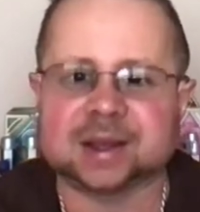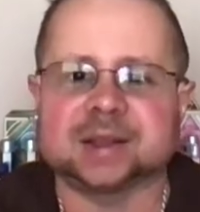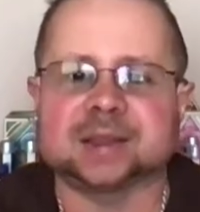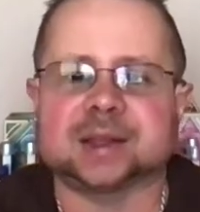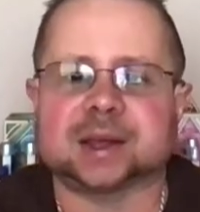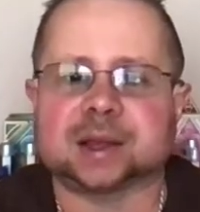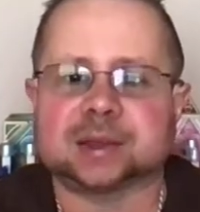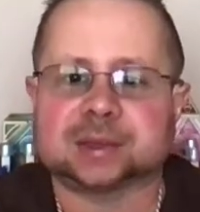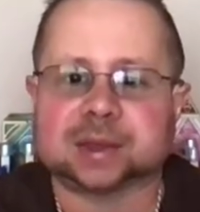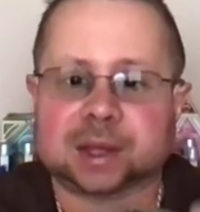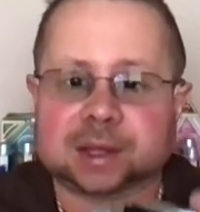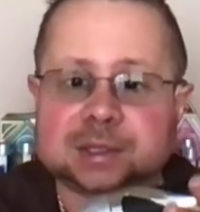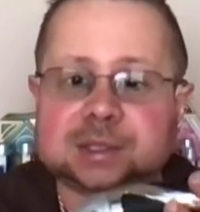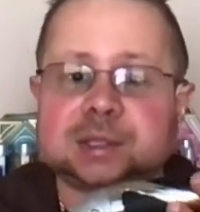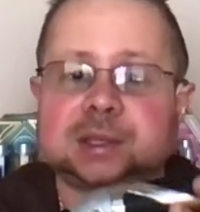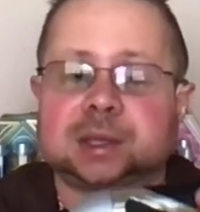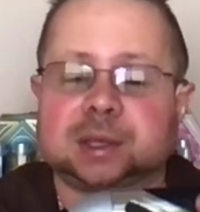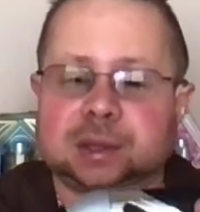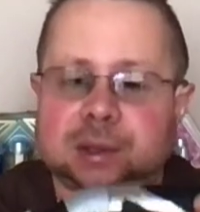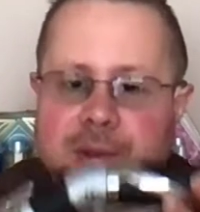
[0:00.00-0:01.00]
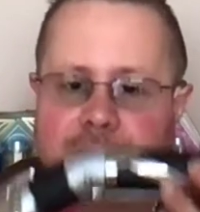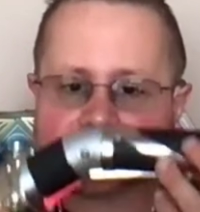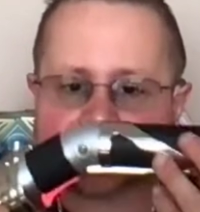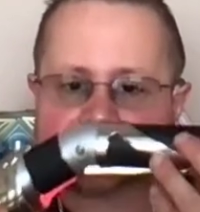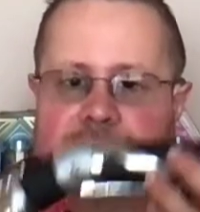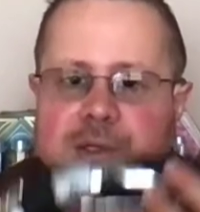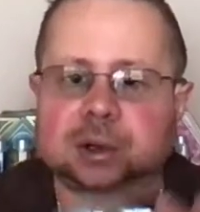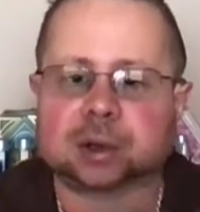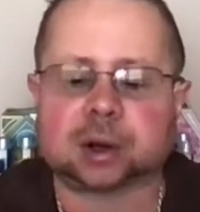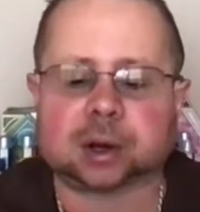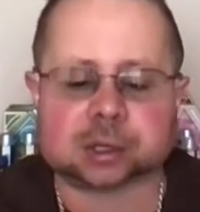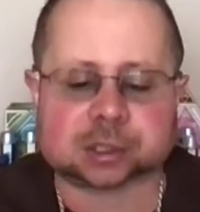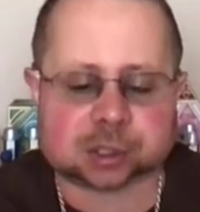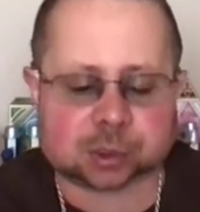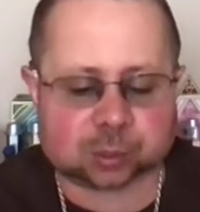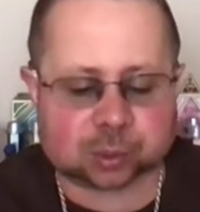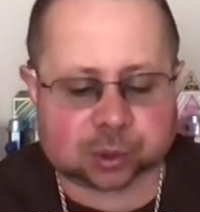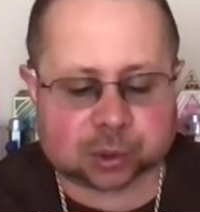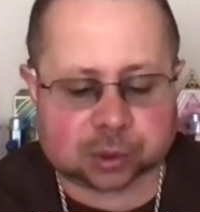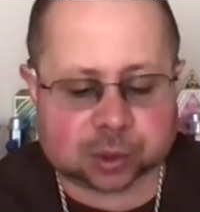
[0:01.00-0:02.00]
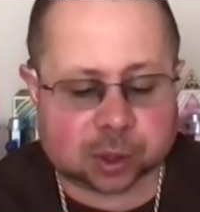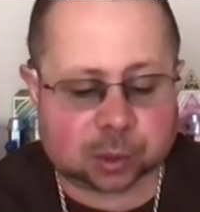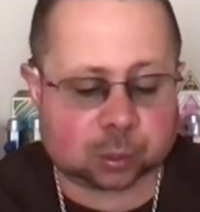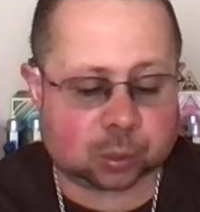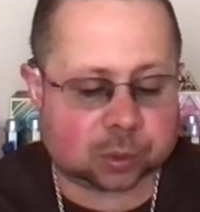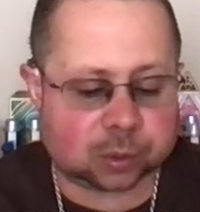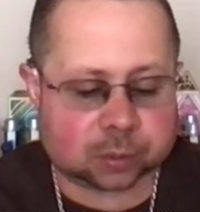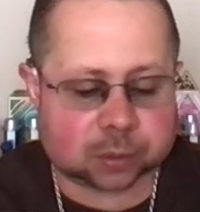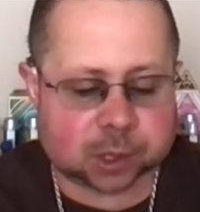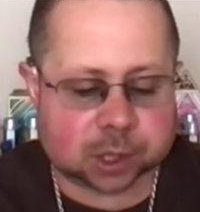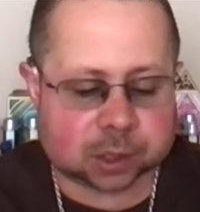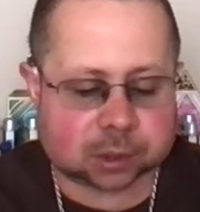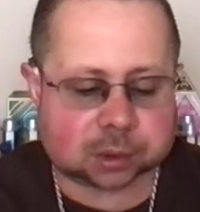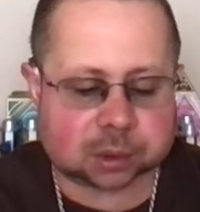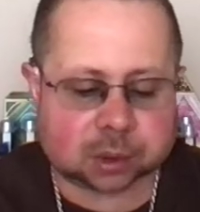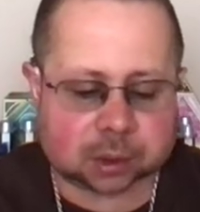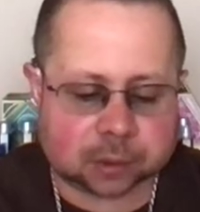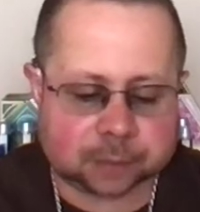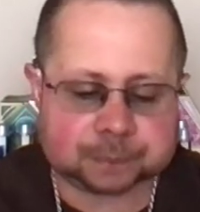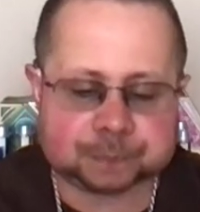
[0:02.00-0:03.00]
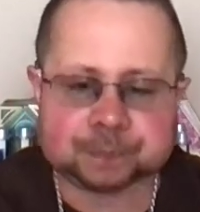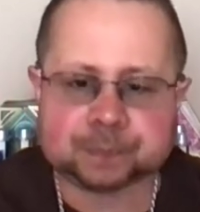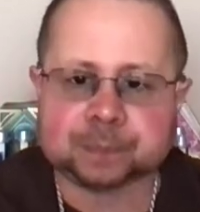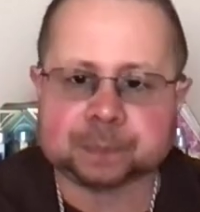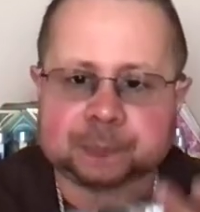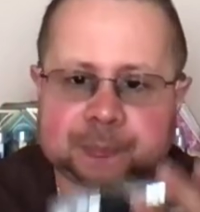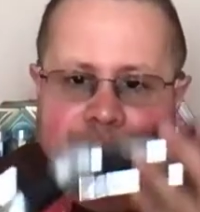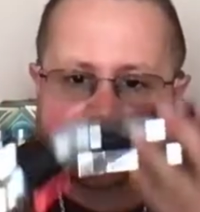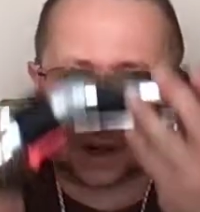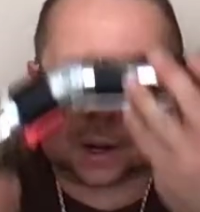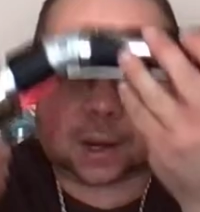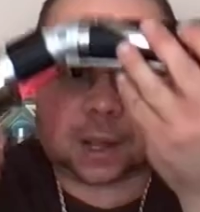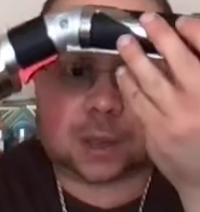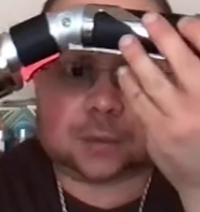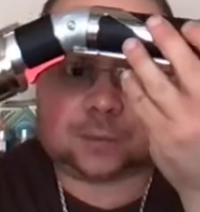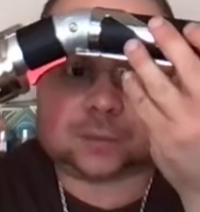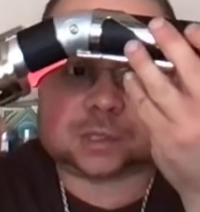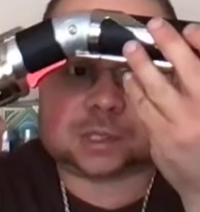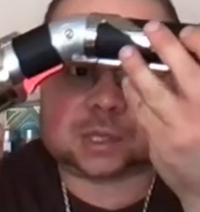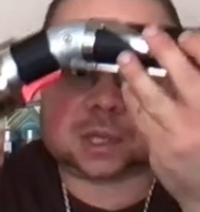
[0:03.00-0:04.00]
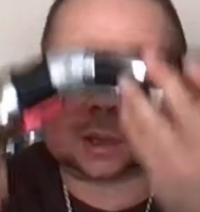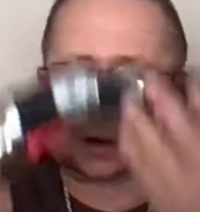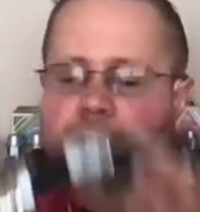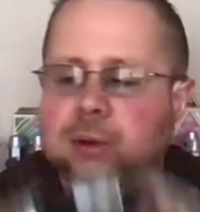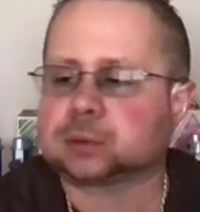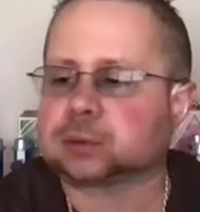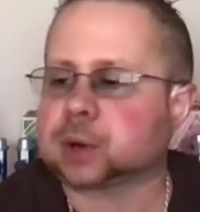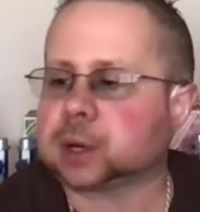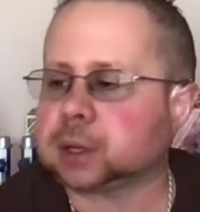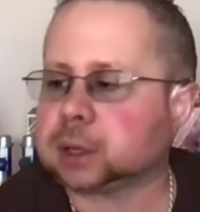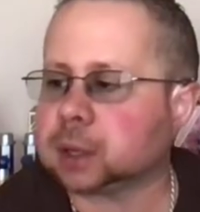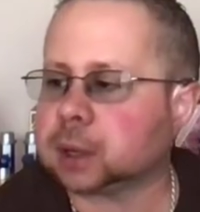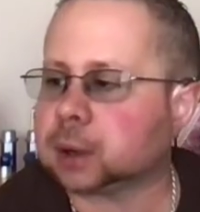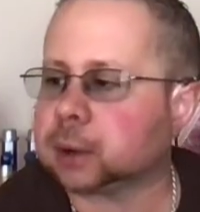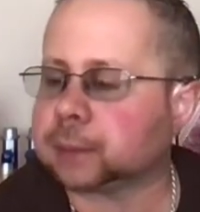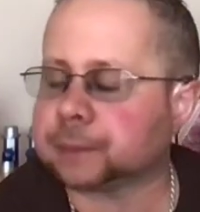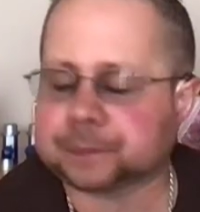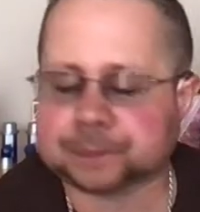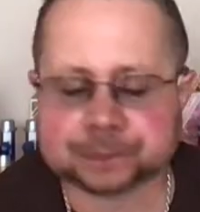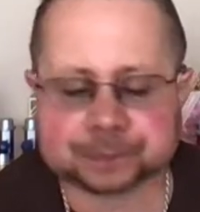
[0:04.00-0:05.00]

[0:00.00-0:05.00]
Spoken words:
That's the electronics, and we'll get there. That I have the set on right now.